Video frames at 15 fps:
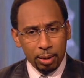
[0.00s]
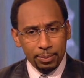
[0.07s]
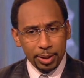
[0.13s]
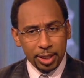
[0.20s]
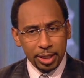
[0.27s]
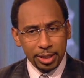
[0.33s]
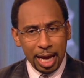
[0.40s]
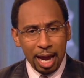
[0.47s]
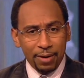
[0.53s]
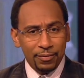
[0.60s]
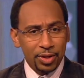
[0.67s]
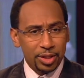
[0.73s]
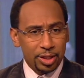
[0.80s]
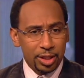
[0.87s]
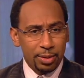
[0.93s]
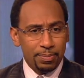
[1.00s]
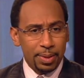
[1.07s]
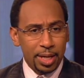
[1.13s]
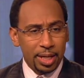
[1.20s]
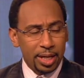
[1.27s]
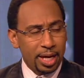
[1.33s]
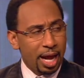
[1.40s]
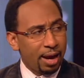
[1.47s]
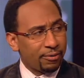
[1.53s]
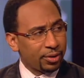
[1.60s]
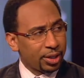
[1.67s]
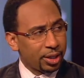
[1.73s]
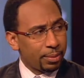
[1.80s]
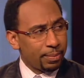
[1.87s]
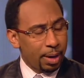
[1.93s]
Because obviously, being an
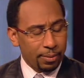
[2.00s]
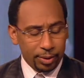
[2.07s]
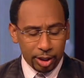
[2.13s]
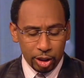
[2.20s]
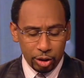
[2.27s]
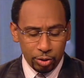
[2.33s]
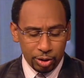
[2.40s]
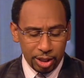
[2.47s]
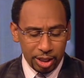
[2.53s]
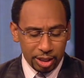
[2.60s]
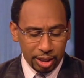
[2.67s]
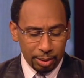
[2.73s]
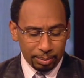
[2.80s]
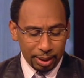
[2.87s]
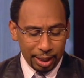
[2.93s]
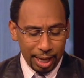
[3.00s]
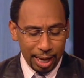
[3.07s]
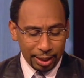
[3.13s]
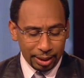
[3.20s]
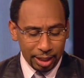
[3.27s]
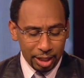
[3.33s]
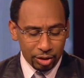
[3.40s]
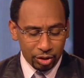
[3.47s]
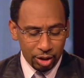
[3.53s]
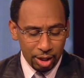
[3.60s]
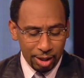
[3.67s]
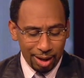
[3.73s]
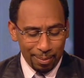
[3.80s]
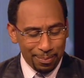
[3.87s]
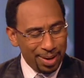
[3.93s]
African American, you see something like this,
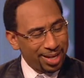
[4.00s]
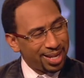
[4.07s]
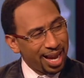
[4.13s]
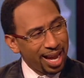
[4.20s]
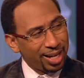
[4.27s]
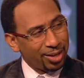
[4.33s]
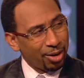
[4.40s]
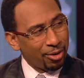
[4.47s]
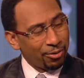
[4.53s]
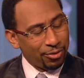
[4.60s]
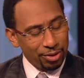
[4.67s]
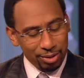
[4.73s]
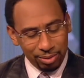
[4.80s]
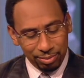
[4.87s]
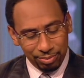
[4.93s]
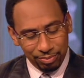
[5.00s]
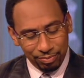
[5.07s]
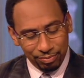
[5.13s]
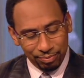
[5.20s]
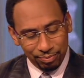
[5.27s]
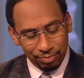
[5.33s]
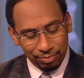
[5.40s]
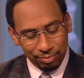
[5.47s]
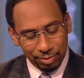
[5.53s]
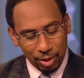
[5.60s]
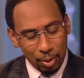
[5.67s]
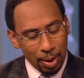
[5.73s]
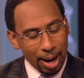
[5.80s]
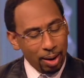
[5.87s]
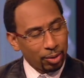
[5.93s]
a midnight curfew,
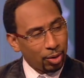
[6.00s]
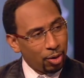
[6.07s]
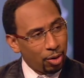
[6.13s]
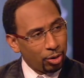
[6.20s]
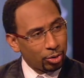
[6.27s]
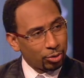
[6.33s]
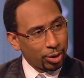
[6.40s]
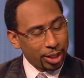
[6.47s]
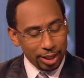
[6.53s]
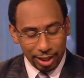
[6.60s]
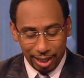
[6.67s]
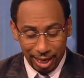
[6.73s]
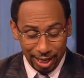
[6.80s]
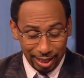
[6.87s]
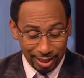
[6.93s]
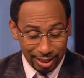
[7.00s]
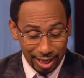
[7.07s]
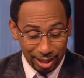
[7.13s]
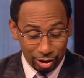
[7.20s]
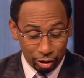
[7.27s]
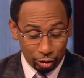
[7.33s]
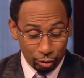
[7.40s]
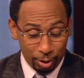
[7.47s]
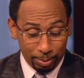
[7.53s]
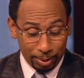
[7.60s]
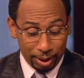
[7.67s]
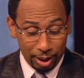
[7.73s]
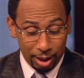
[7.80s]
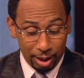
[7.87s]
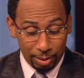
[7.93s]
no alcohol drinking, can't attend strip
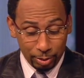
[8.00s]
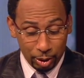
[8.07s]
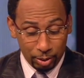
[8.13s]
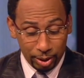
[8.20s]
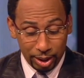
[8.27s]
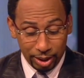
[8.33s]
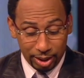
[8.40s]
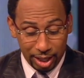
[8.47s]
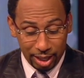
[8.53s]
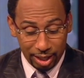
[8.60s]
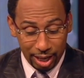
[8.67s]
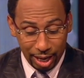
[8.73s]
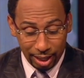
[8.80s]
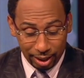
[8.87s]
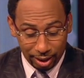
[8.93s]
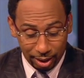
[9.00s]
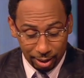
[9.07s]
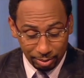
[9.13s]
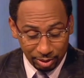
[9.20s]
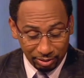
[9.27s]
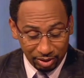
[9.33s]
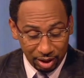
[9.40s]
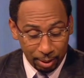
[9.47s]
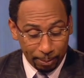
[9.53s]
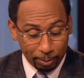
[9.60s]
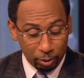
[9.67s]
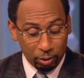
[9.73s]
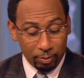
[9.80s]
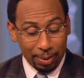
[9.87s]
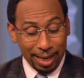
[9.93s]
clubs, only attend nightclubs if they're
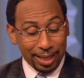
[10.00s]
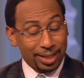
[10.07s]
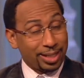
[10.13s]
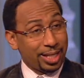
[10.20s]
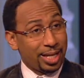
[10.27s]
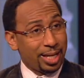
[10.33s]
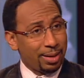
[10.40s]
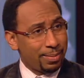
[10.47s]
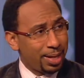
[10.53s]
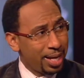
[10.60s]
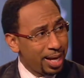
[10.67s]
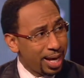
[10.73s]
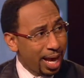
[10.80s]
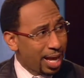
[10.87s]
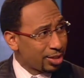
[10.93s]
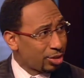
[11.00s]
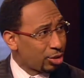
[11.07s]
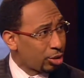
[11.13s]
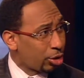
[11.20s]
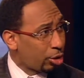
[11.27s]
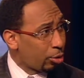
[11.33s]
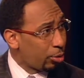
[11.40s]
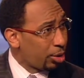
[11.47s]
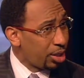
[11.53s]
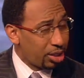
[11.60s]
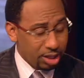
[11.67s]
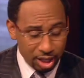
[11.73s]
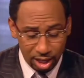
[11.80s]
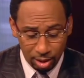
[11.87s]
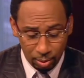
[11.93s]
approved by the team, has a security
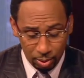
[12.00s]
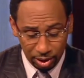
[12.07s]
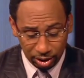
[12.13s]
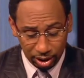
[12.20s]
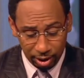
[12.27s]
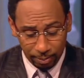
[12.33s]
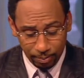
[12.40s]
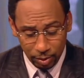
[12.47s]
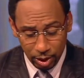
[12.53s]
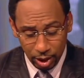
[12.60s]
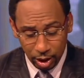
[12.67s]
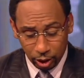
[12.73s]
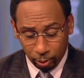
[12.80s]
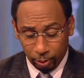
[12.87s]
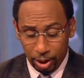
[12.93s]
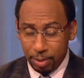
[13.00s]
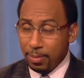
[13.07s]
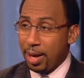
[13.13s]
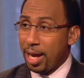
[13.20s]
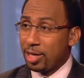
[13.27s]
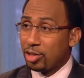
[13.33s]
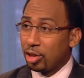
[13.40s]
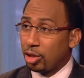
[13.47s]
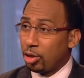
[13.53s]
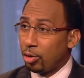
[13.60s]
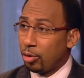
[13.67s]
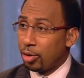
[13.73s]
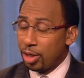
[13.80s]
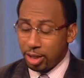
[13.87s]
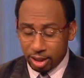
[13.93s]
team with them, three-man
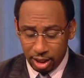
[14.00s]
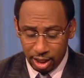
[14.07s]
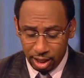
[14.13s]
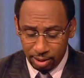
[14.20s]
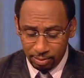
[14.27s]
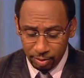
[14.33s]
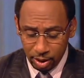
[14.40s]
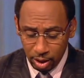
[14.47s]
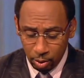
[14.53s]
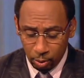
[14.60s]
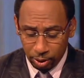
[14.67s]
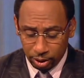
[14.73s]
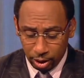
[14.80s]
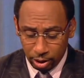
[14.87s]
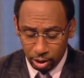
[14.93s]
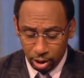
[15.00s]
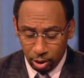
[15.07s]
security team with,